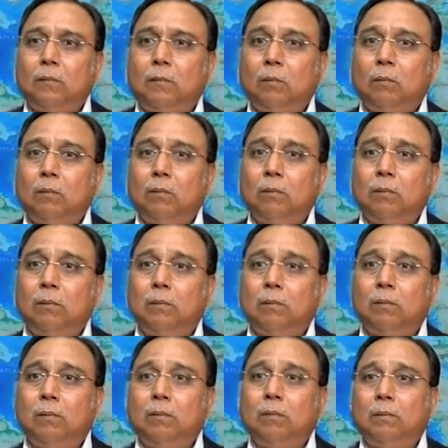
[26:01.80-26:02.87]

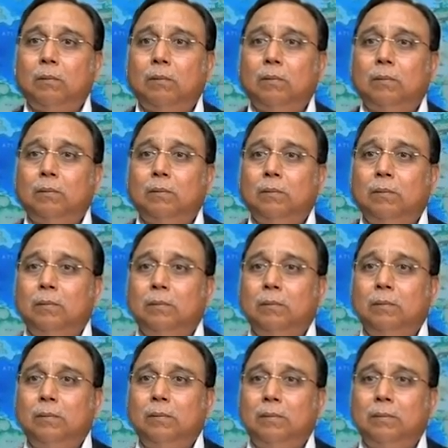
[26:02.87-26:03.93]

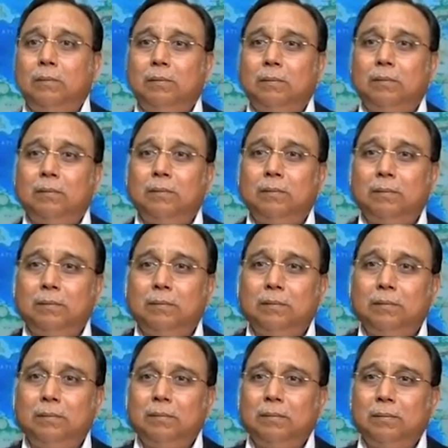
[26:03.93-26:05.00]

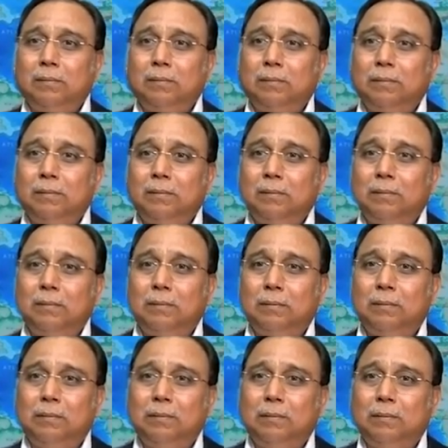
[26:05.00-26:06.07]

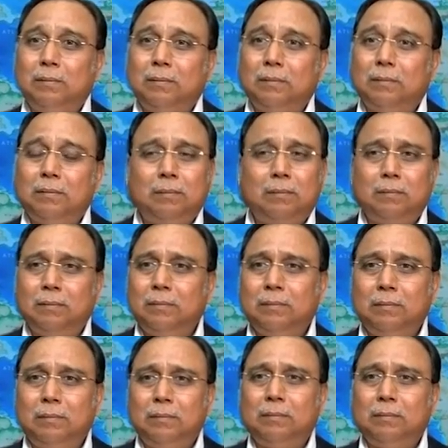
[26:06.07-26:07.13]

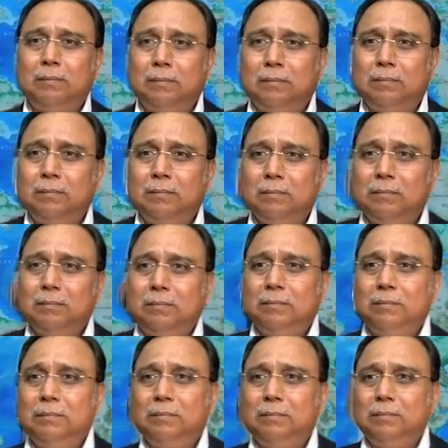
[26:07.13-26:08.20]

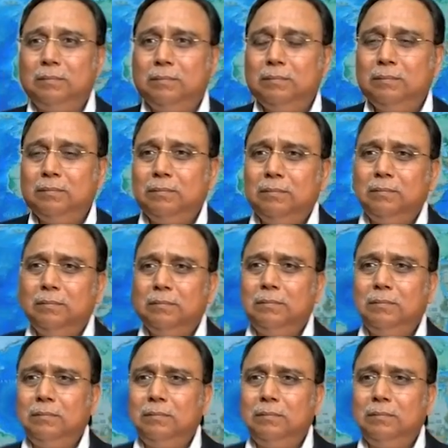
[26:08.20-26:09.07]
No words are spoken by the person on screen.